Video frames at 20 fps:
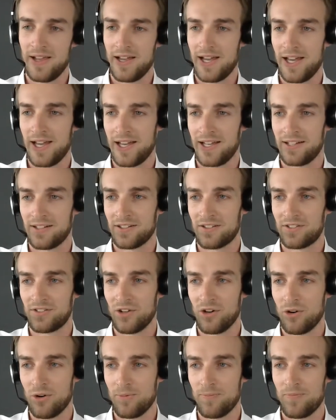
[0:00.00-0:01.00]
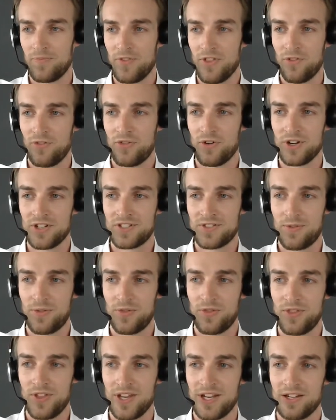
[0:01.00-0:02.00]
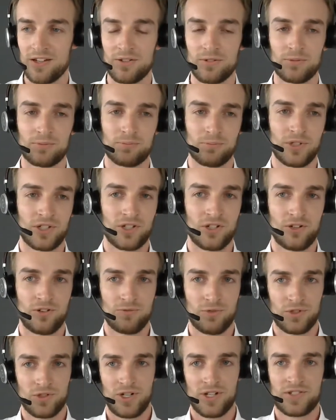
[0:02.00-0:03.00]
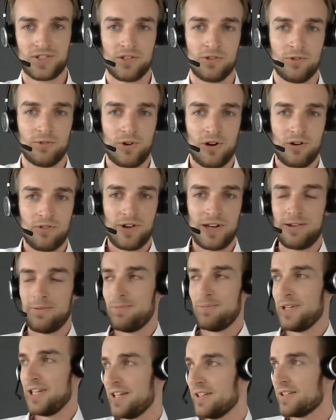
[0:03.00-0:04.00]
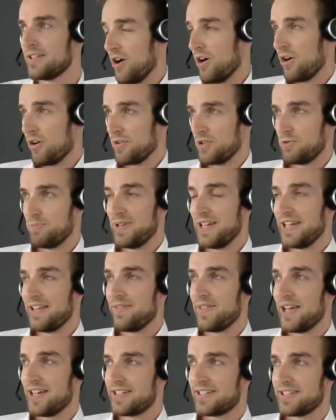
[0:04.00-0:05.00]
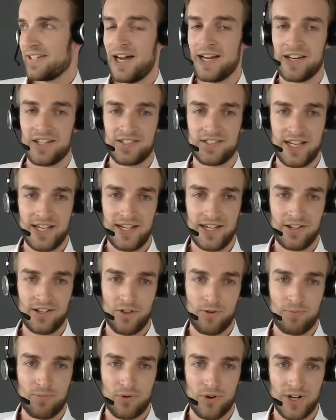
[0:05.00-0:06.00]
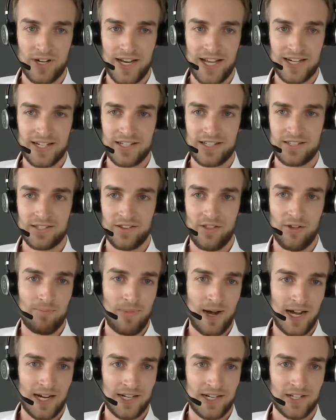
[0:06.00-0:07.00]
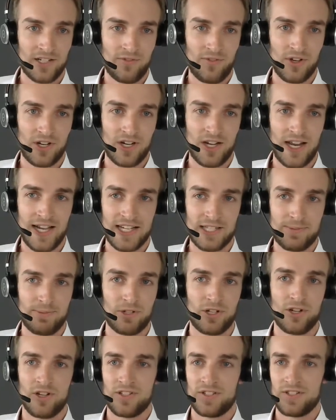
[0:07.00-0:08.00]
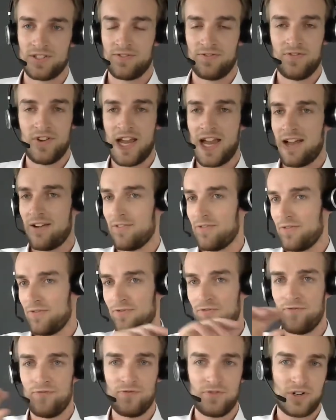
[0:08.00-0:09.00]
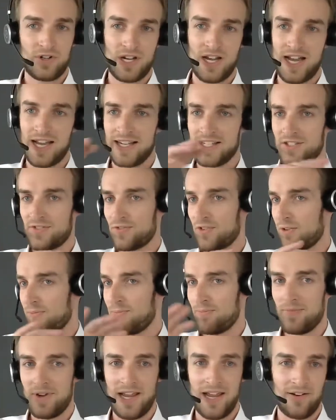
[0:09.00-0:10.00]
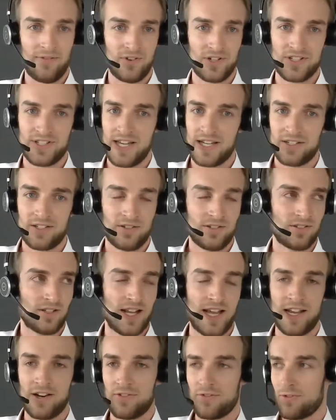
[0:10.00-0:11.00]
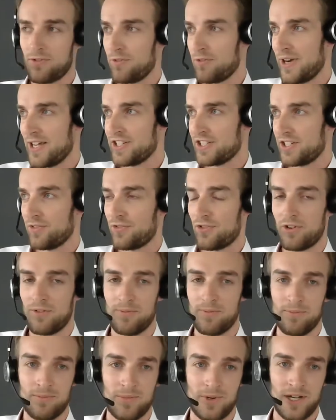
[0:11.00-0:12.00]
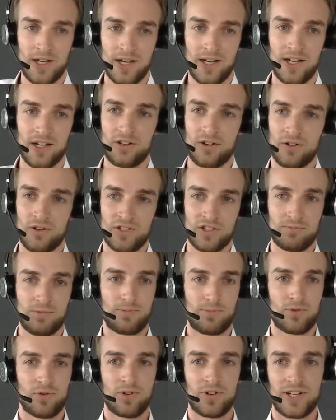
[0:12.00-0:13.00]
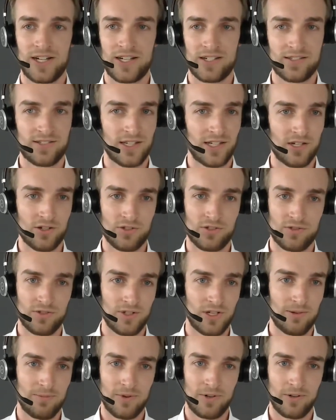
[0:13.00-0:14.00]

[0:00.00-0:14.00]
And so the first thing would also always be that understanding the product, the market of the clients, because we have clients from every sectors, like ranging from consumer products industry,